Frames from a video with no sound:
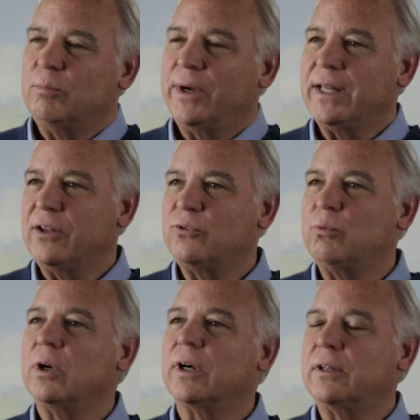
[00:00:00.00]
bring
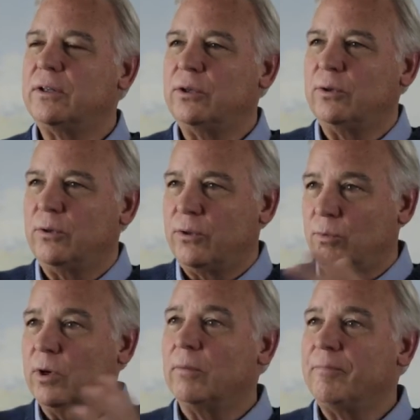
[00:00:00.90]
this work to
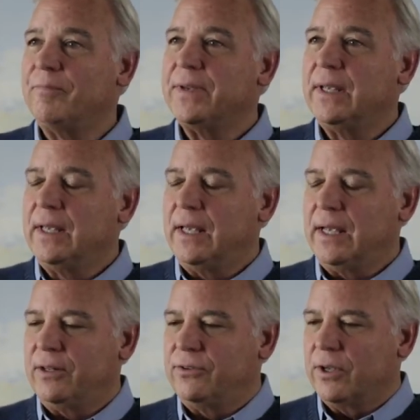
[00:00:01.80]
the world.
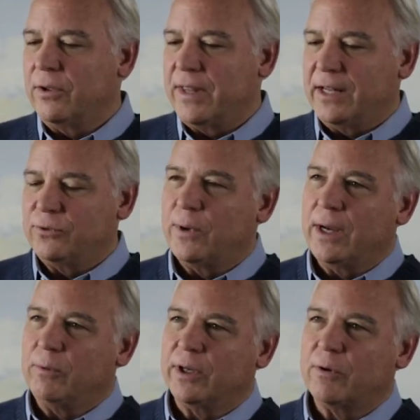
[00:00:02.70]
And so that's
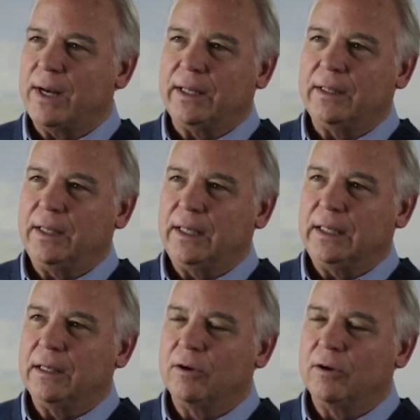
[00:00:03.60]
why we created the